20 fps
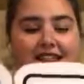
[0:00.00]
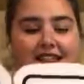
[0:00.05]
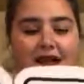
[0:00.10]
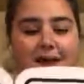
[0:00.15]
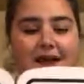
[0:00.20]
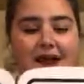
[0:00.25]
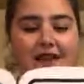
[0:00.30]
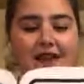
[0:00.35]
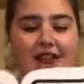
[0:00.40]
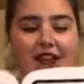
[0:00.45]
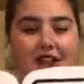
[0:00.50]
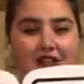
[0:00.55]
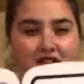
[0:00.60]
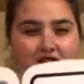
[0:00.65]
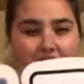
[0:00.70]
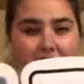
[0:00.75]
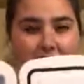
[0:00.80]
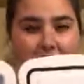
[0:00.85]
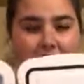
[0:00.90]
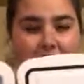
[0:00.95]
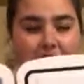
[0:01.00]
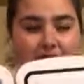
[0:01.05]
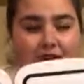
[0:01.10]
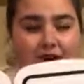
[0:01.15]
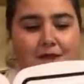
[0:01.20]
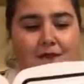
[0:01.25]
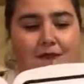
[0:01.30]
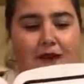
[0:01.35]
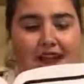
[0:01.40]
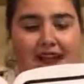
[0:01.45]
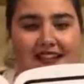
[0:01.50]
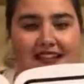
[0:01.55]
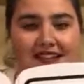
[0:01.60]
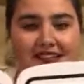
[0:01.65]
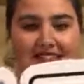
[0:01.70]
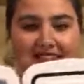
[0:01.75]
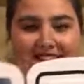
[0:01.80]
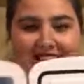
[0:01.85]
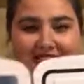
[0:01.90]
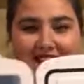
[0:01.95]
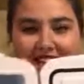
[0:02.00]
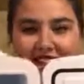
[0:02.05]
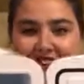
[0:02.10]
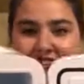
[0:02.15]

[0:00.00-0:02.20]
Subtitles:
some have like a shelf here, mine doesn't.